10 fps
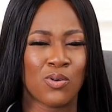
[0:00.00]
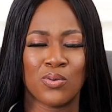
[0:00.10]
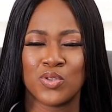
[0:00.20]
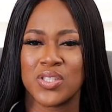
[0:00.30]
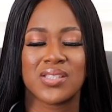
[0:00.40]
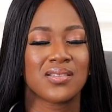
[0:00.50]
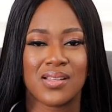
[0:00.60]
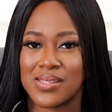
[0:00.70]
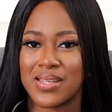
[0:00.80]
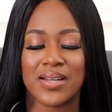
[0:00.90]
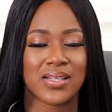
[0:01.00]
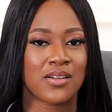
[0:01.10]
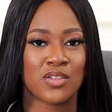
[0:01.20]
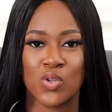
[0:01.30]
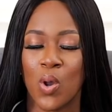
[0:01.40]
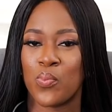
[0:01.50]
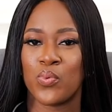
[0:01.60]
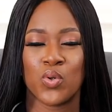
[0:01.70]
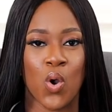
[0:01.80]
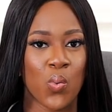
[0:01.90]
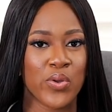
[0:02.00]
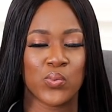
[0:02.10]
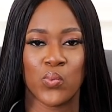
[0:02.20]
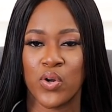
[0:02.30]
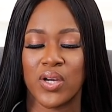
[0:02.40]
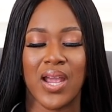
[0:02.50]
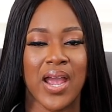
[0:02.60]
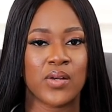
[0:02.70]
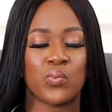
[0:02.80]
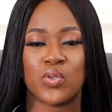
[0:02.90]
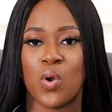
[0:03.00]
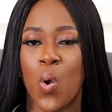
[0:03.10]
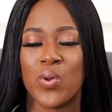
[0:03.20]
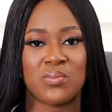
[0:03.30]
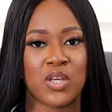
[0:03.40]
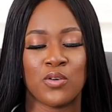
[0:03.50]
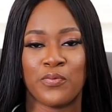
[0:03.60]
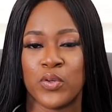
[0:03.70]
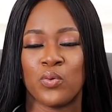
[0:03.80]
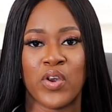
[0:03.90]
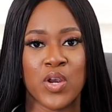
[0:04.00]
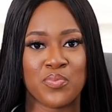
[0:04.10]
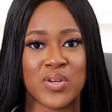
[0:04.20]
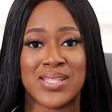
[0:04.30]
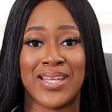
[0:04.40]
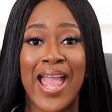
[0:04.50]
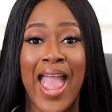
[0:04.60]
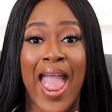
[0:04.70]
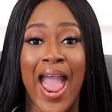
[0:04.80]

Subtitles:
or just a skirt and a top would always work and would always make you feel very pretty.